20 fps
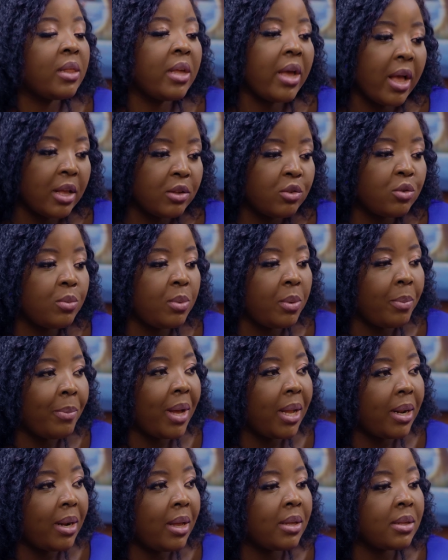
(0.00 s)
It has to be
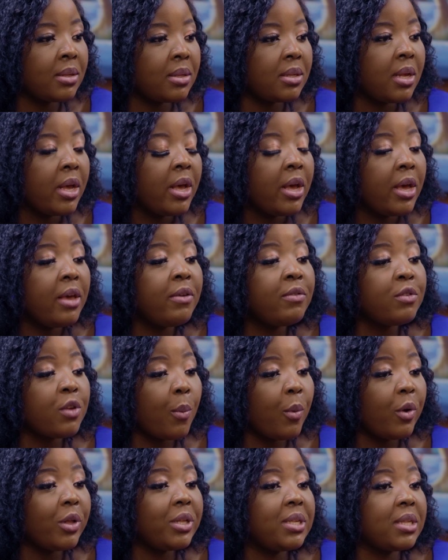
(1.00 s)
balanced. If
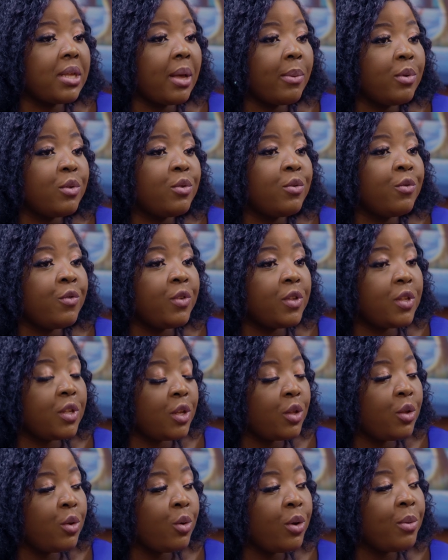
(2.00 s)
someone is coming to
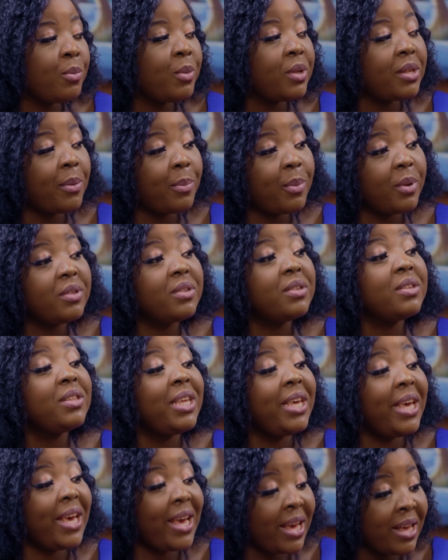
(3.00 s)
visit you, it means the person
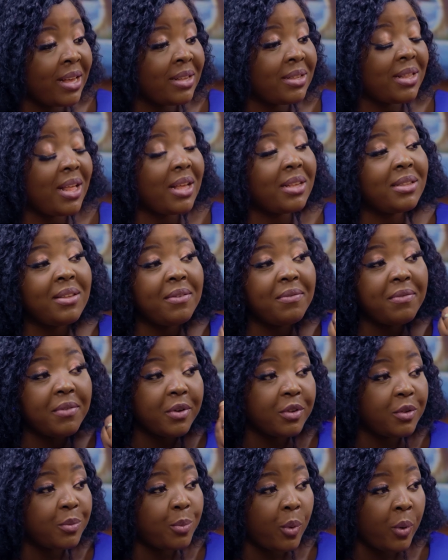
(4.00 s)
cares. That's the
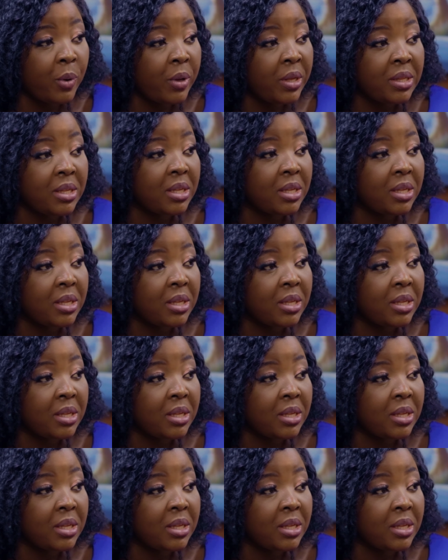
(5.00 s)
first point.